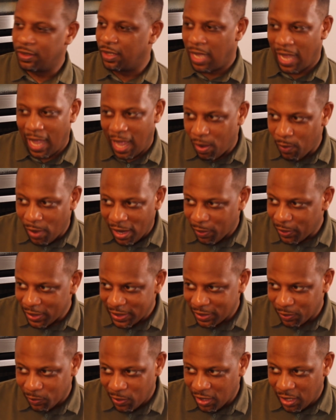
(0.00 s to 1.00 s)
How I
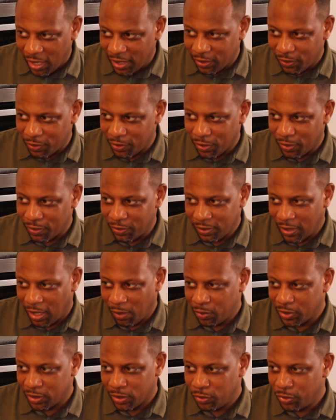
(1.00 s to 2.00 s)
went to work, I don't know. I
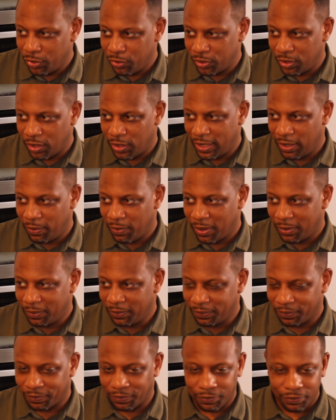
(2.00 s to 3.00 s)
was no use to anyone.
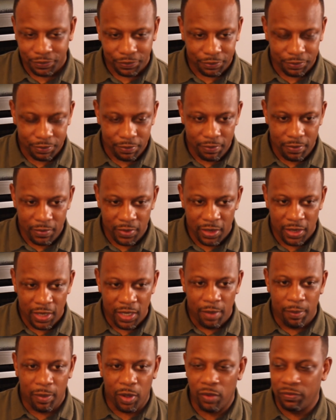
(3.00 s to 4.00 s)
Mm.
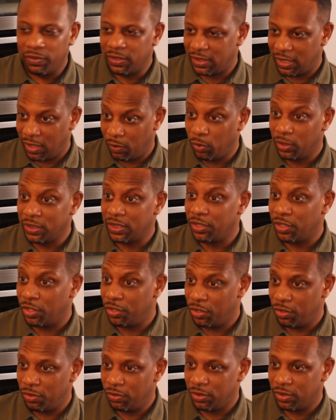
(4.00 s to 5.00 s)
But obviously, it was in the
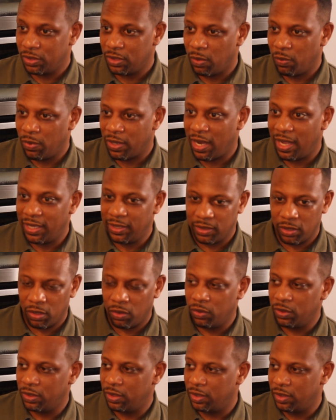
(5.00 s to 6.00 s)
news. And when I
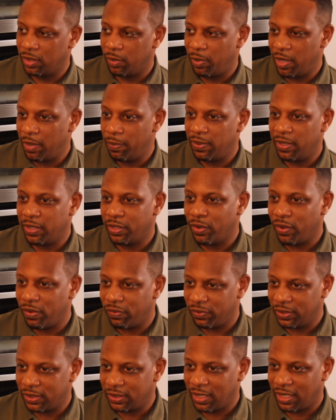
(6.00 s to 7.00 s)
told the people in the
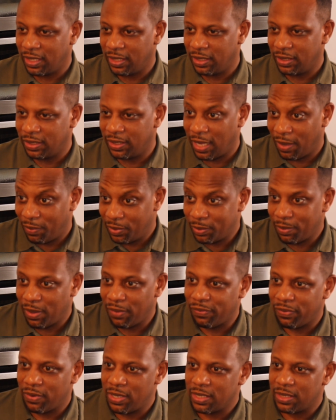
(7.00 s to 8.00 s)
office that that was my
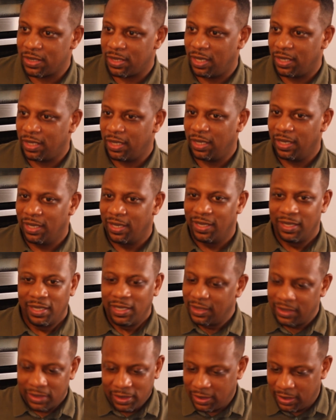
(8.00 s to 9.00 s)
friend's son,
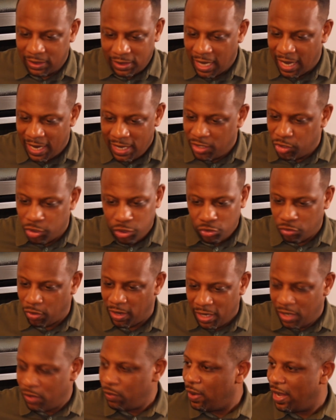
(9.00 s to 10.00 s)
they
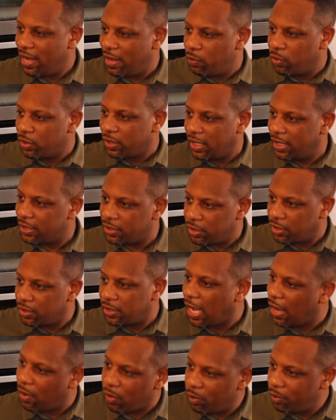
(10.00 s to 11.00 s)
straight away wanted to
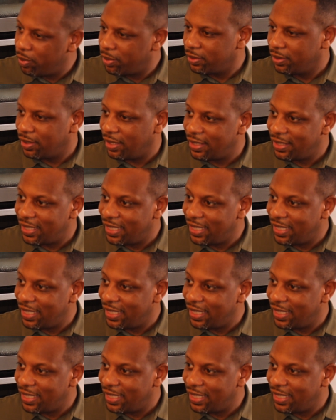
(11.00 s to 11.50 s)
help. Yeah.